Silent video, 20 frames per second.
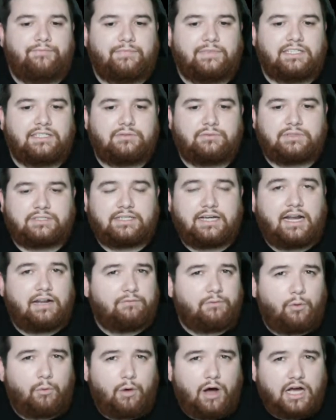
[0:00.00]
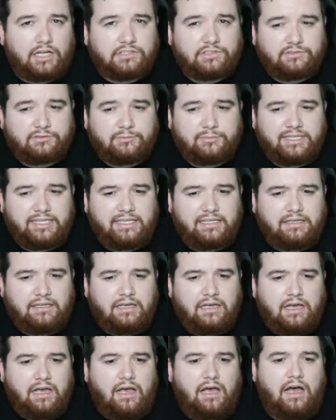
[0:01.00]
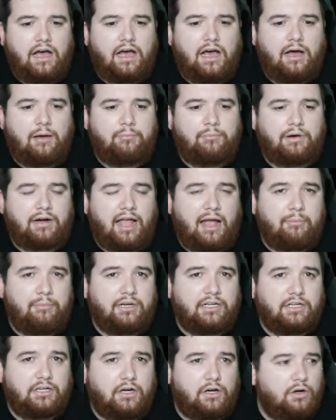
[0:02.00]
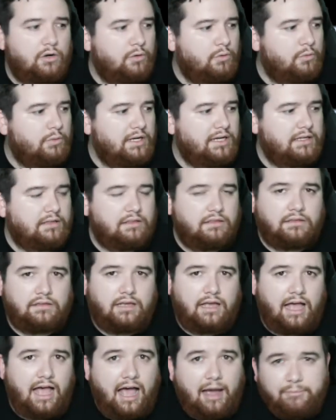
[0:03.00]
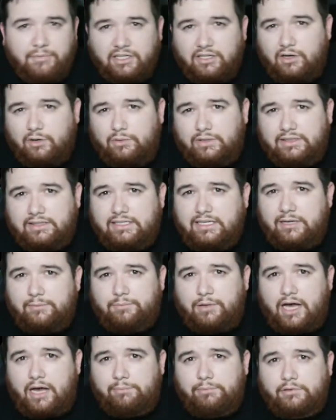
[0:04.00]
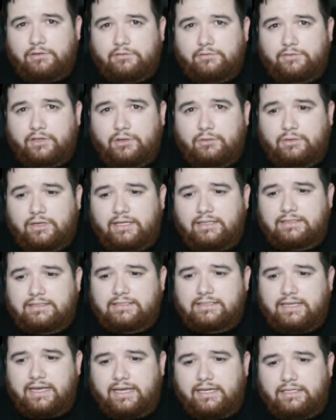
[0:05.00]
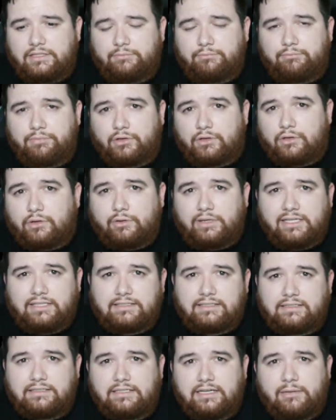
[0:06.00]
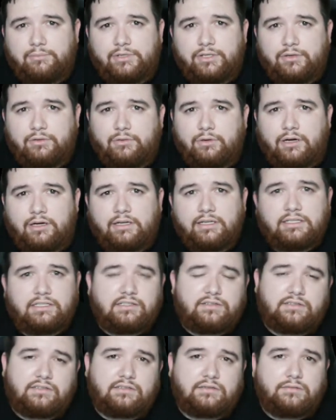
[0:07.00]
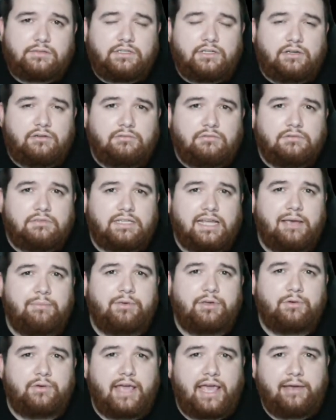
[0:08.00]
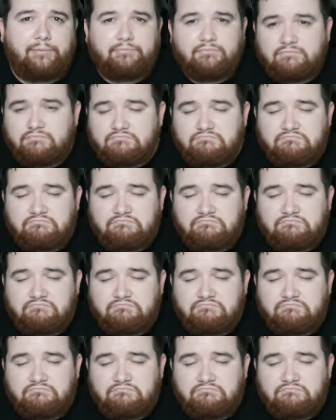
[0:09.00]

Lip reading: This one's kind of a wash for me. But I'm gonna go with the unpopular vote and say Burrow gets a W on his, debut game,